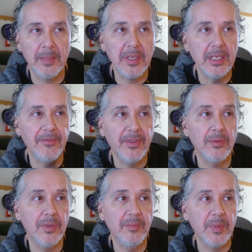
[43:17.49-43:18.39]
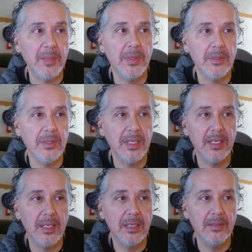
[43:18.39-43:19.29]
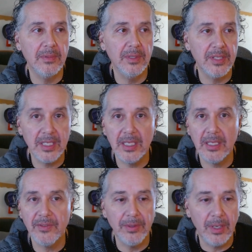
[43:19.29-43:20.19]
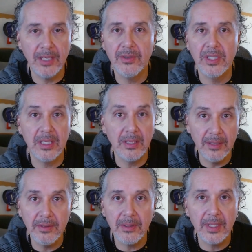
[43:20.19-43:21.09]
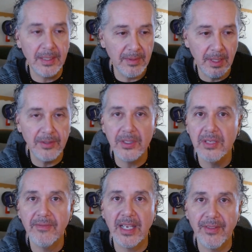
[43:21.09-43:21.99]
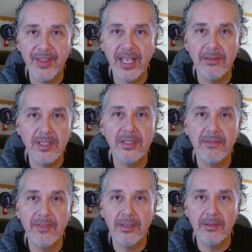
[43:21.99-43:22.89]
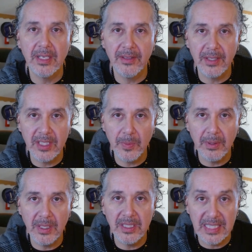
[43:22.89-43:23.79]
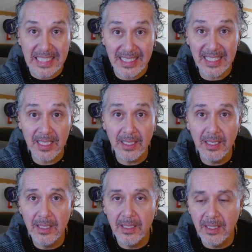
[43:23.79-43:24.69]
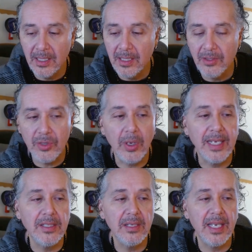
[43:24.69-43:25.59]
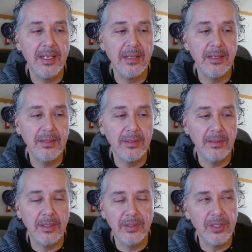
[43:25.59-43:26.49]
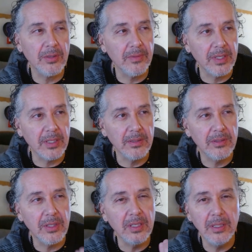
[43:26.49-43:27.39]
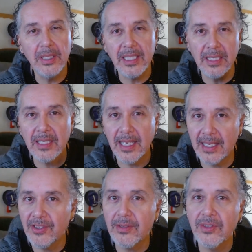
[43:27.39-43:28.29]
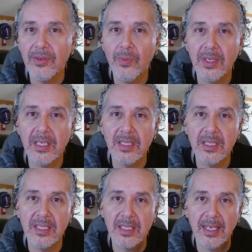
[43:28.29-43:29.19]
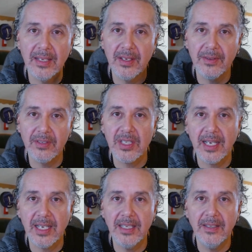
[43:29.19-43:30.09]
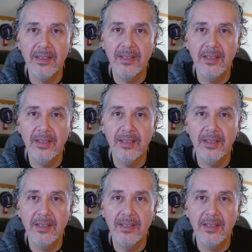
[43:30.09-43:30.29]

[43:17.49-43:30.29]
I mean, if people are listening to hundreds, and literally hundreds, if not thousands, of near death experiences, trying to get a sort of to glean an answer to what exists on the other side.